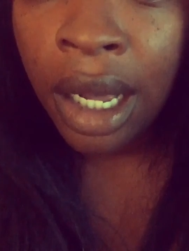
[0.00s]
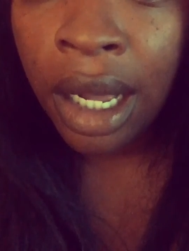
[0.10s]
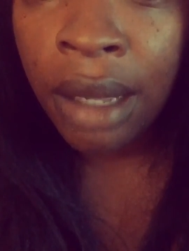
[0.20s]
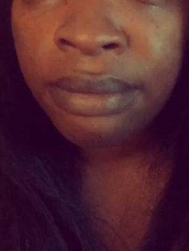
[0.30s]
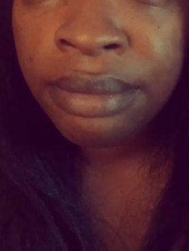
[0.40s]

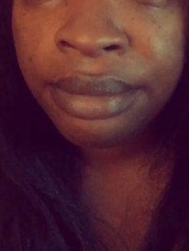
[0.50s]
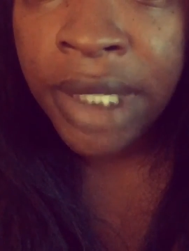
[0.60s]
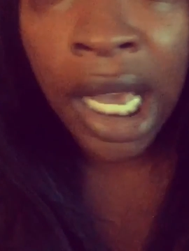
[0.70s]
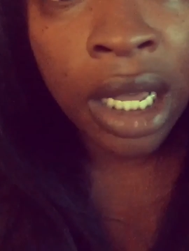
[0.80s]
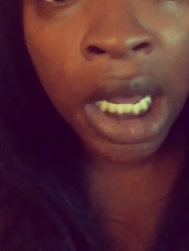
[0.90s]

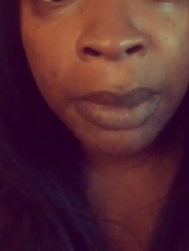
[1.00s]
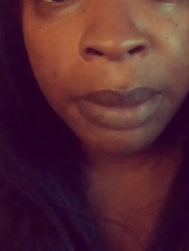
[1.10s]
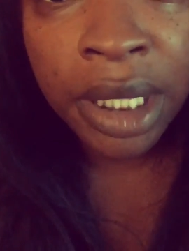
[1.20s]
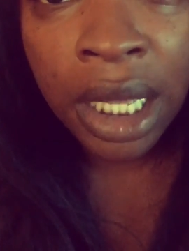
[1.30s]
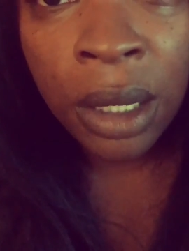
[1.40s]
yeah,
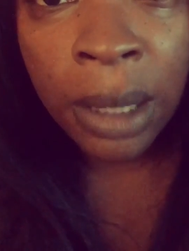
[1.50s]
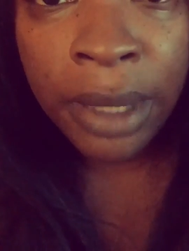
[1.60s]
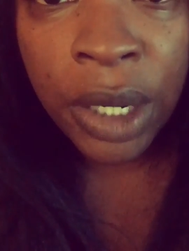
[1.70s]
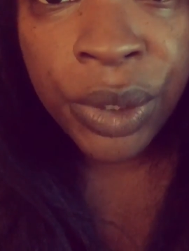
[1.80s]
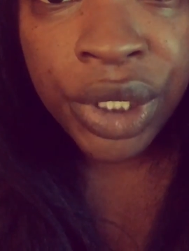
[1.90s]
comment below, let
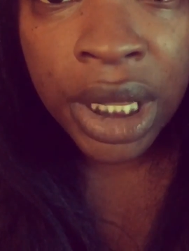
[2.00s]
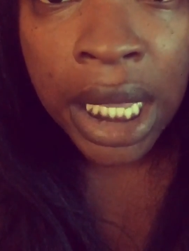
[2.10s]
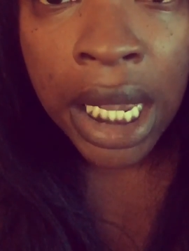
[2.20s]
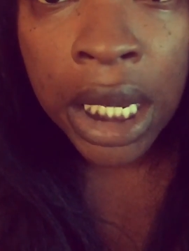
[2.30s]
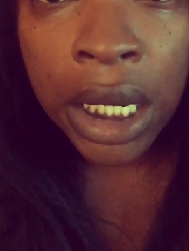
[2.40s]
me know what you
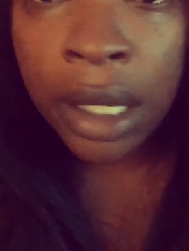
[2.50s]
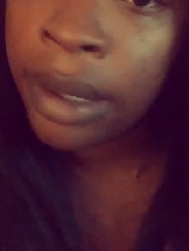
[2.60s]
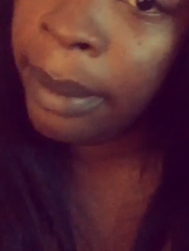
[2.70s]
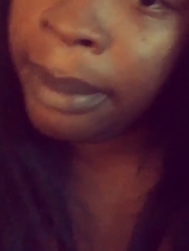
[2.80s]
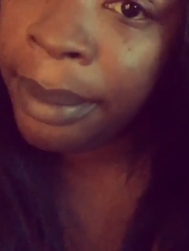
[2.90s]
think.
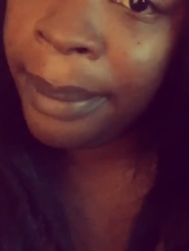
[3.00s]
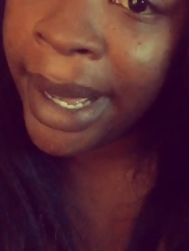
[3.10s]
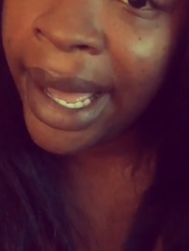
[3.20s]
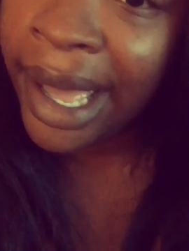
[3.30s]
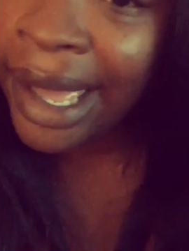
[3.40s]

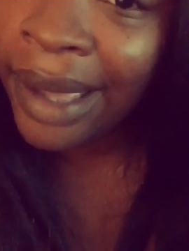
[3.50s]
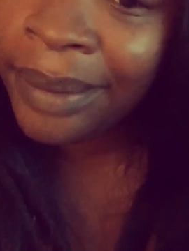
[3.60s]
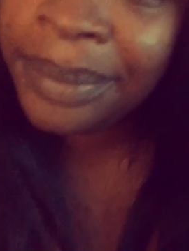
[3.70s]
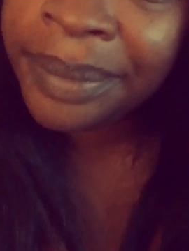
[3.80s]
Bye.